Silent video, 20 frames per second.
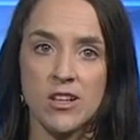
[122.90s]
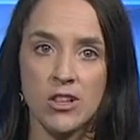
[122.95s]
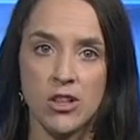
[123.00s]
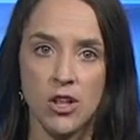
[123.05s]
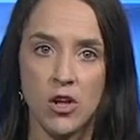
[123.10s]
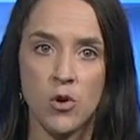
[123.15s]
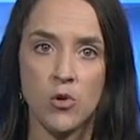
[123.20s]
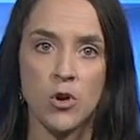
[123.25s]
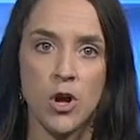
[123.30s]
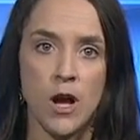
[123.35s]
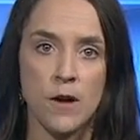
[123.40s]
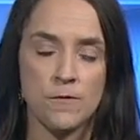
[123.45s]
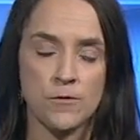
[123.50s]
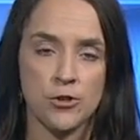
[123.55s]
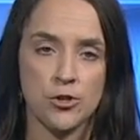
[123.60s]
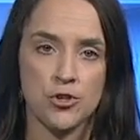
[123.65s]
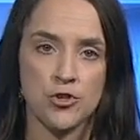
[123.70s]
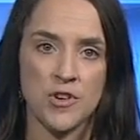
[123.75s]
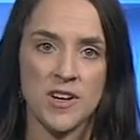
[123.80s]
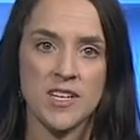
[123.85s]
a load off of
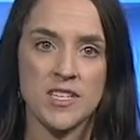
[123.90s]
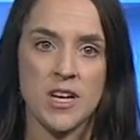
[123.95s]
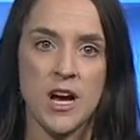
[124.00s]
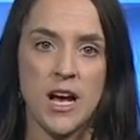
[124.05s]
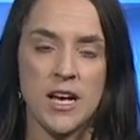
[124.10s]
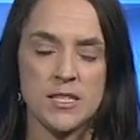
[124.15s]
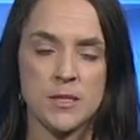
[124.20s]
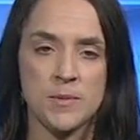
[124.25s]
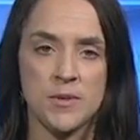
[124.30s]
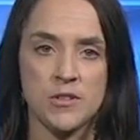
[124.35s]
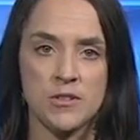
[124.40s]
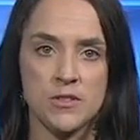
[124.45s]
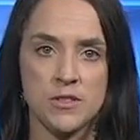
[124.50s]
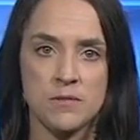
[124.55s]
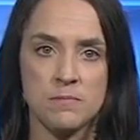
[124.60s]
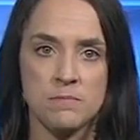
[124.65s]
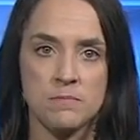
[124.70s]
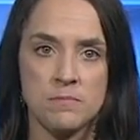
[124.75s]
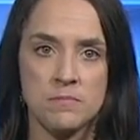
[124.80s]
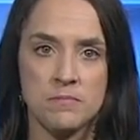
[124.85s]
strained hospitals.
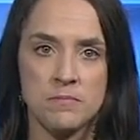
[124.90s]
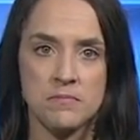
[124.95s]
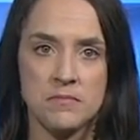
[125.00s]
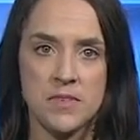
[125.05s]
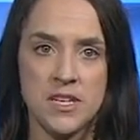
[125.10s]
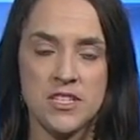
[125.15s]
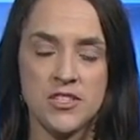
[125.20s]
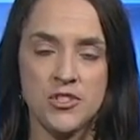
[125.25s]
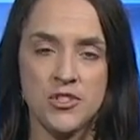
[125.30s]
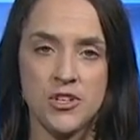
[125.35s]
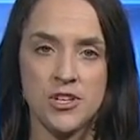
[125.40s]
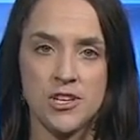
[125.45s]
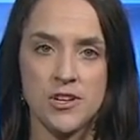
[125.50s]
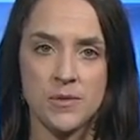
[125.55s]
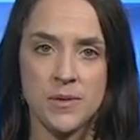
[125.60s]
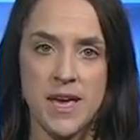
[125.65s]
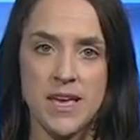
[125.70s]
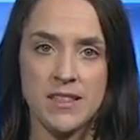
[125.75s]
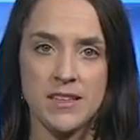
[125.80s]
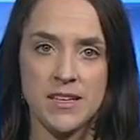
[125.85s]
In studio,
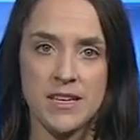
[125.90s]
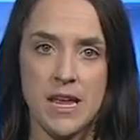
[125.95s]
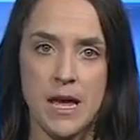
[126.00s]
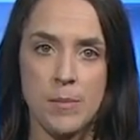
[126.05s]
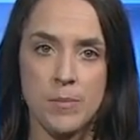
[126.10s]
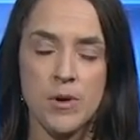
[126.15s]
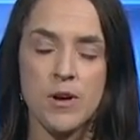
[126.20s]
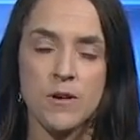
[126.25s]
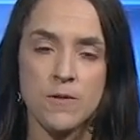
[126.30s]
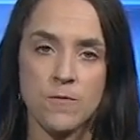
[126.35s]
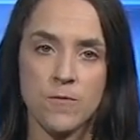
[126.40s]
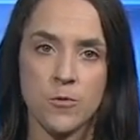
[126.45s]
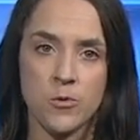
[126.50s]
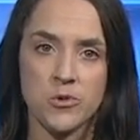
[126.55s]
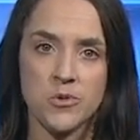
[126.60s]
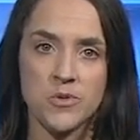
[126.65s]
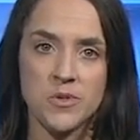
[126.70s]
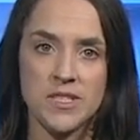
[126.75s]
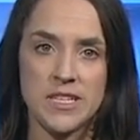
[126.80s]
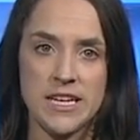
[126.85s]
Caitlin Knapp for
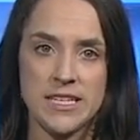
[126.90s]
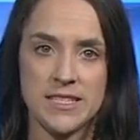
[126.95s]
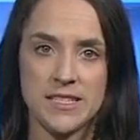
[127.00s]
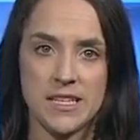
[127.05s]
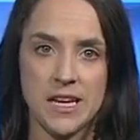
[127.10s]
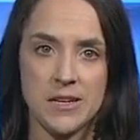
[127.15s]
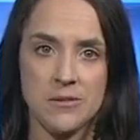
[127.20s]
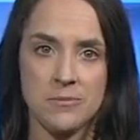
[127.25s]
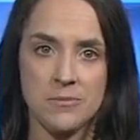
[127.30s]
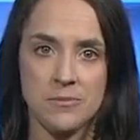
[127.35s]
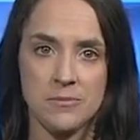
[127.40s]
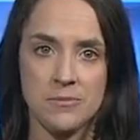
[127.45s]
News Nightside.